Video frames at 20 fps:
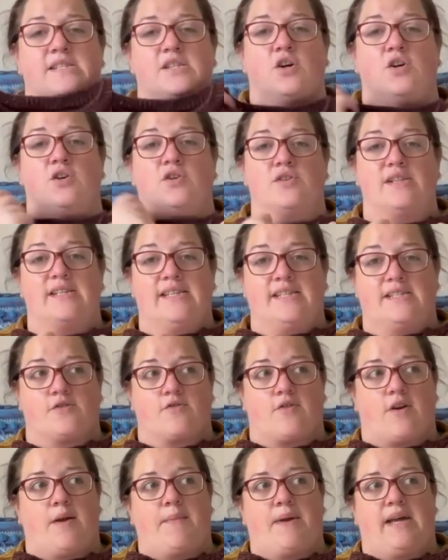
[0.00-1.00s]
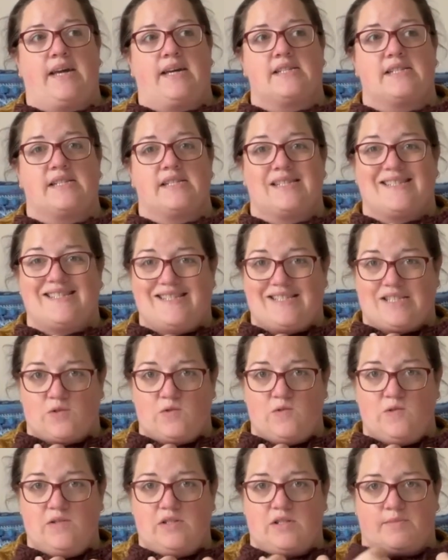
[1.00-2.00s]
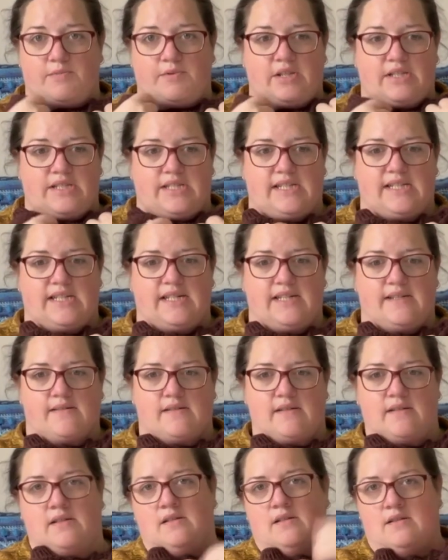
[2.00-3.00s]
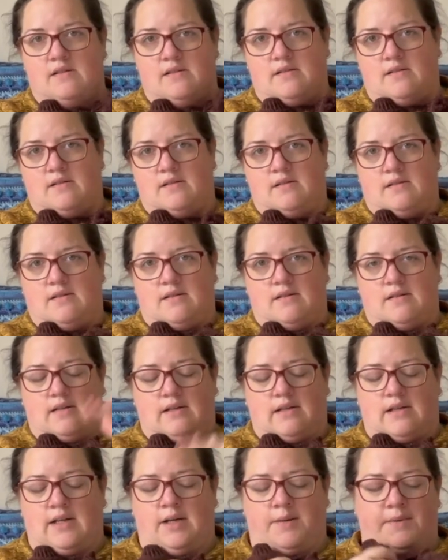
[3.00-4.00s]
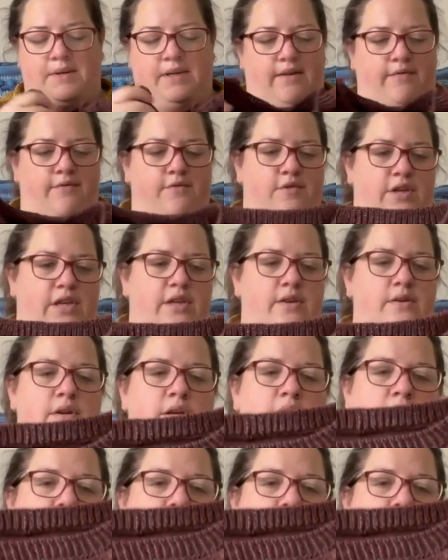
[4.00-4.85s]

on Instagram and Discord. I'll put the details up here for you.